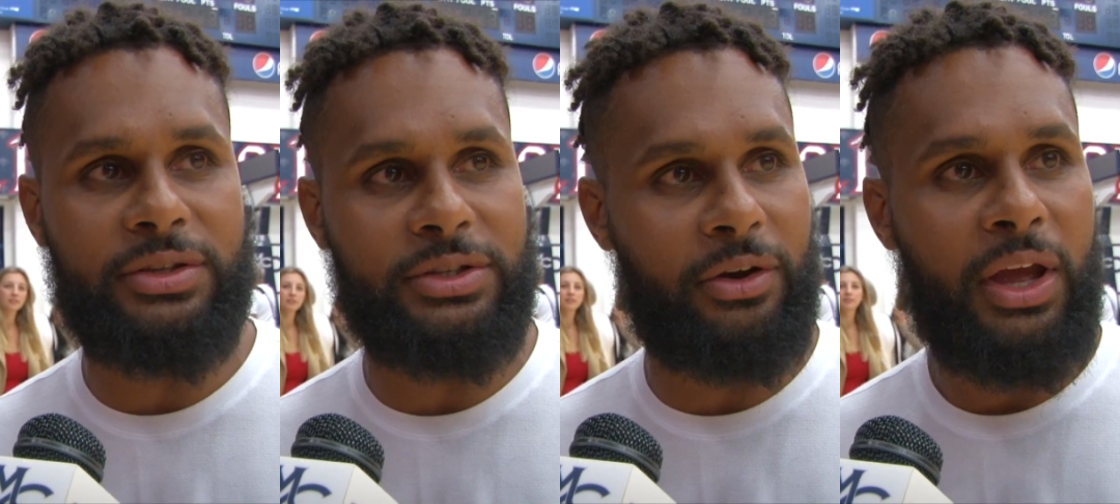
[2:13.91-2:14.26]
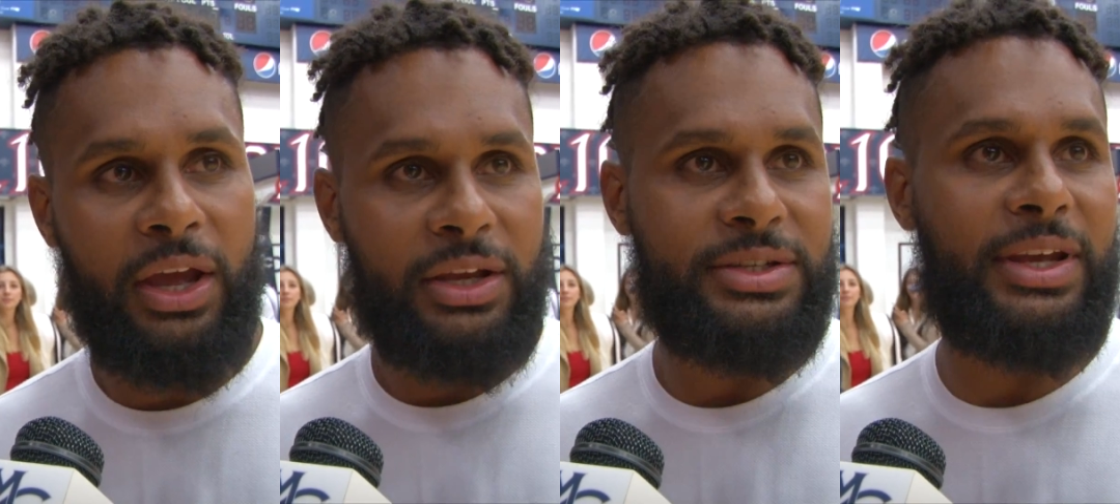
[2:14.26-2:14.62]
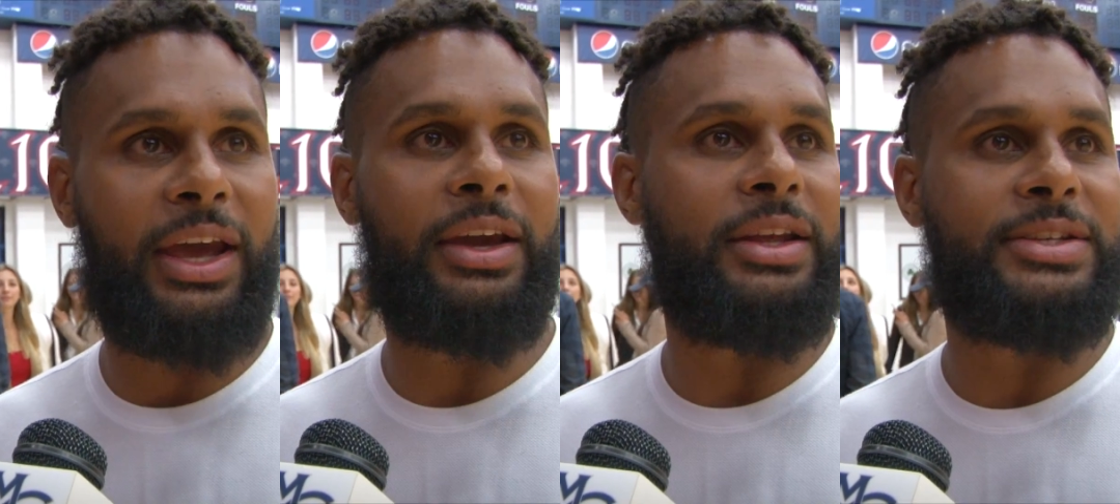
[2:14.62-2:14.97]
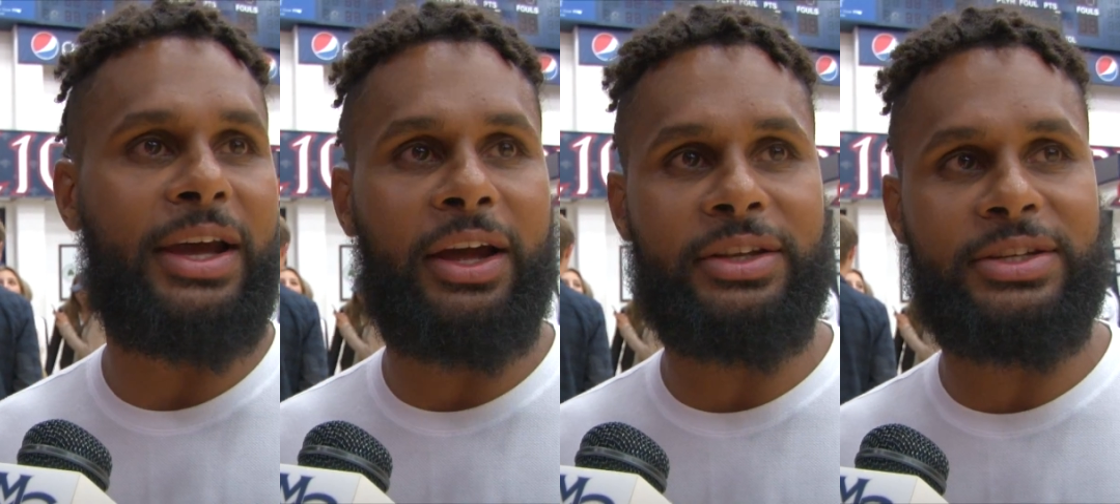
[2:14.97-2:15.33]
So staying in
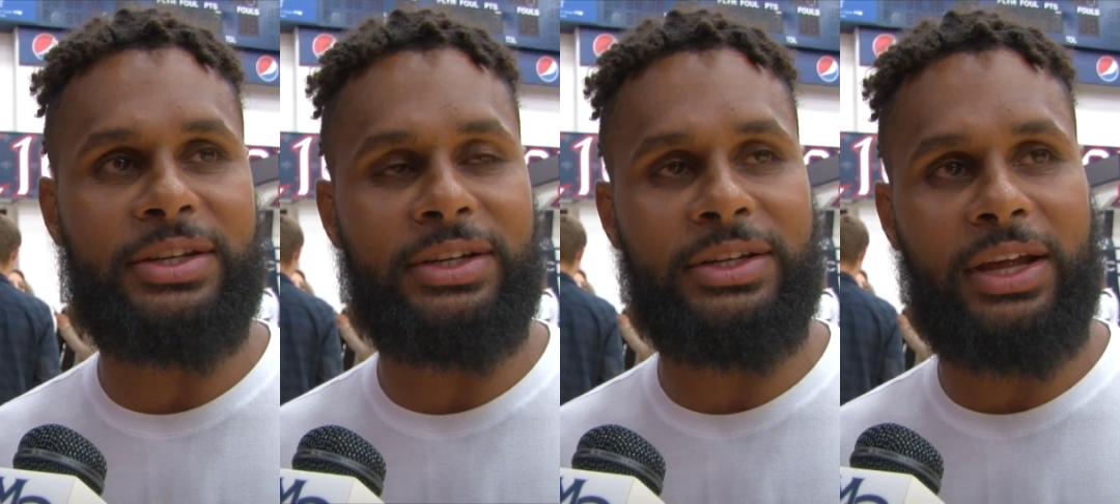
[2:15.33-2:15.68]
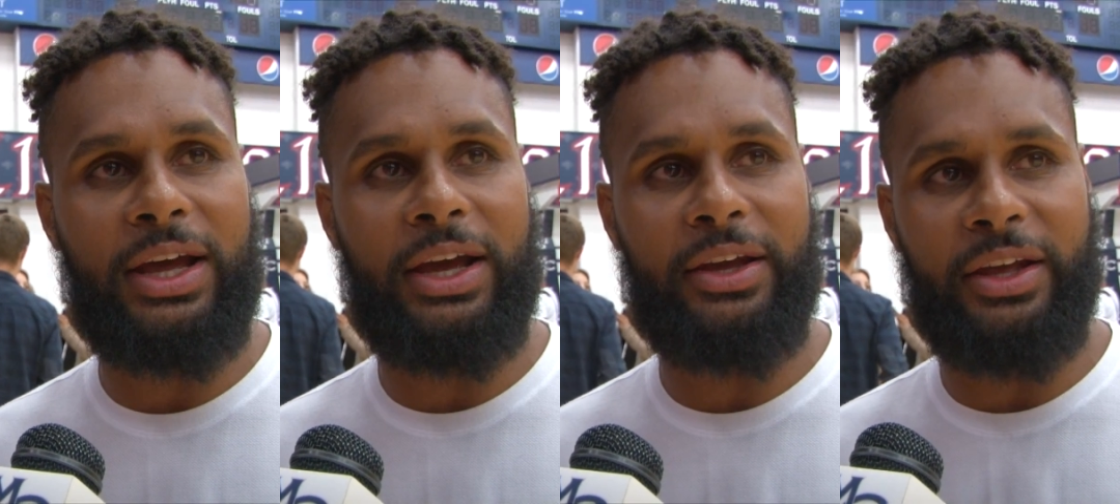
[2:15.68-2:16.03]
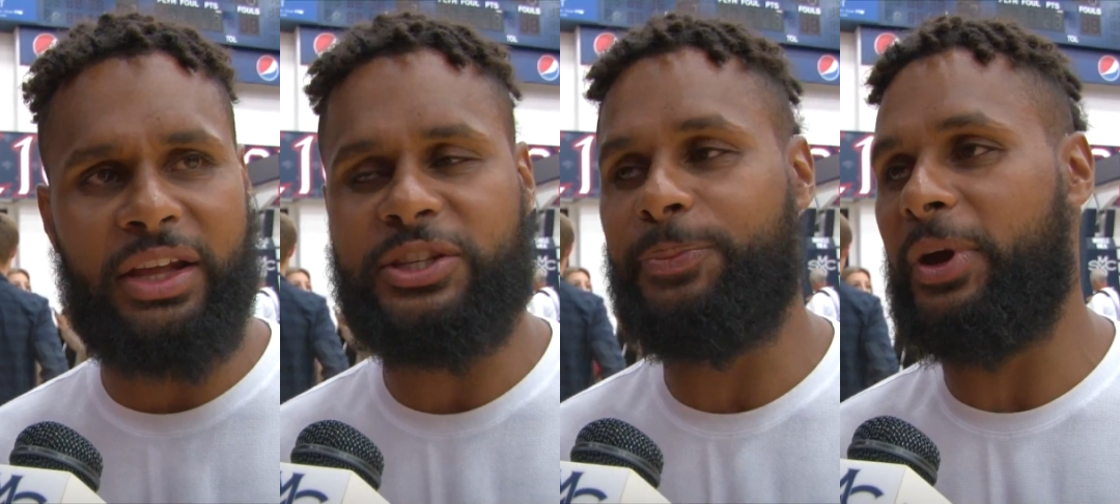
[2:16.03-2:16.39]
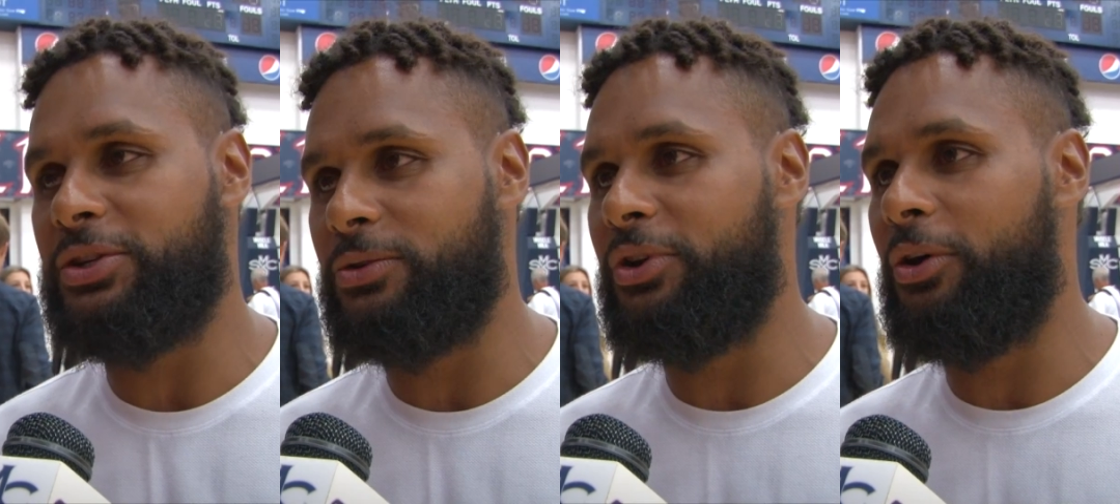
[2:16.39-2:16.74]
touch, and uh, it's
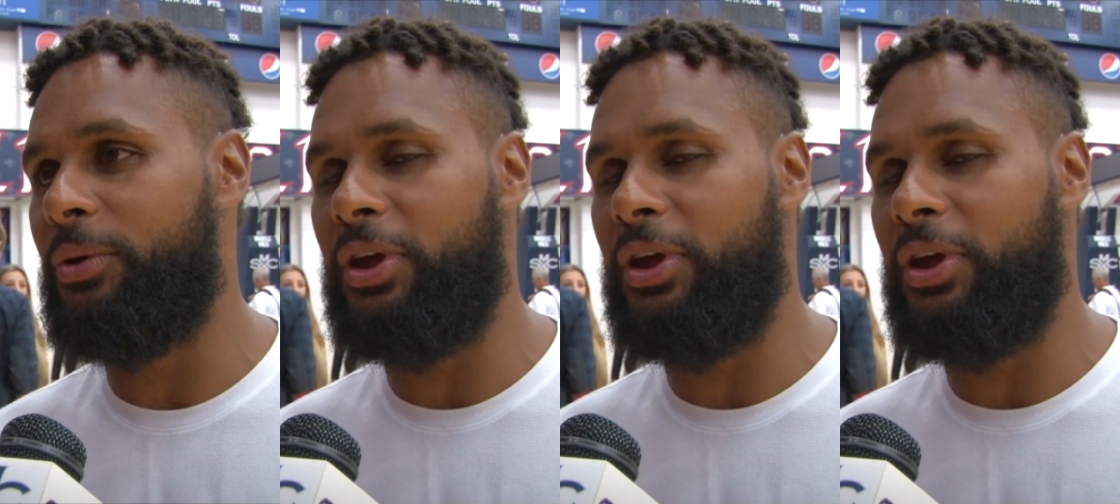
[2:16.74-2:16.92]
special, you know,